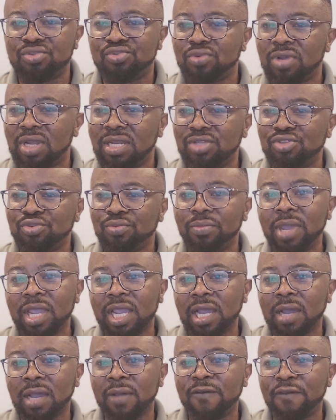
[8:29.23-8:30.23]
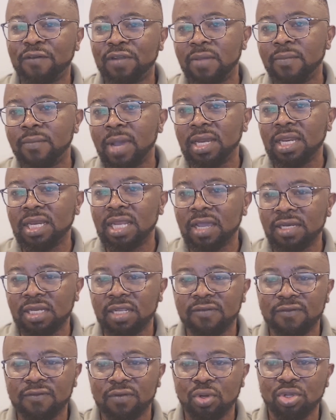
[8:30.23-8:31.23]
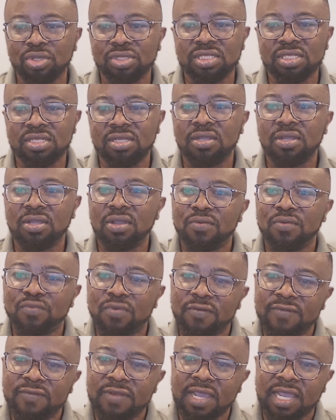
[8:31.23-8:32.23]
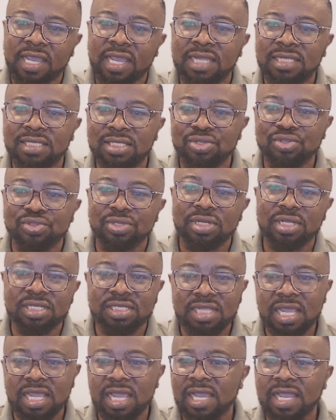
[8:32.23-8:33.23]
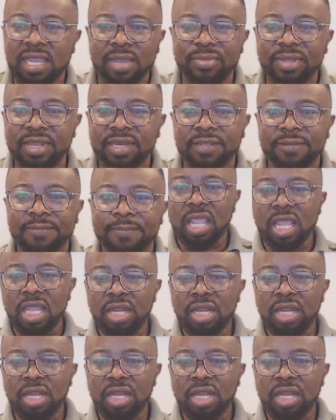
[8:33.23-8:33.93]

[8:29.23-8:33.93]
so at least to make up for the money that they've lost with the cuts in students that are coming in.